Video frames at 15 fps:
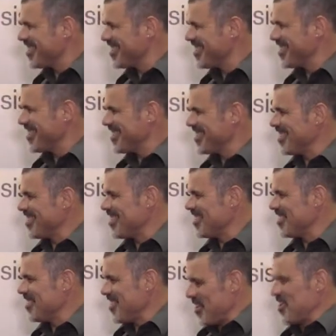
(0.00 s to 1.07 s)

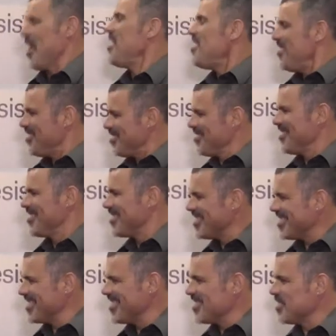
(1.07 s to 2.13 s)

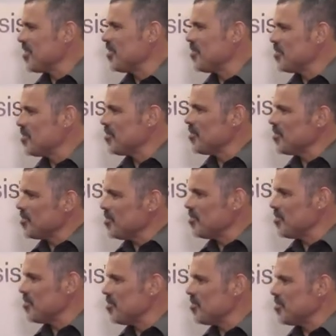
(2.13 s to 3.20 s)

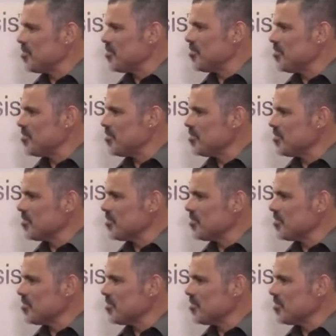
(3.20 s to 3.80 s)
The person shown says nothing.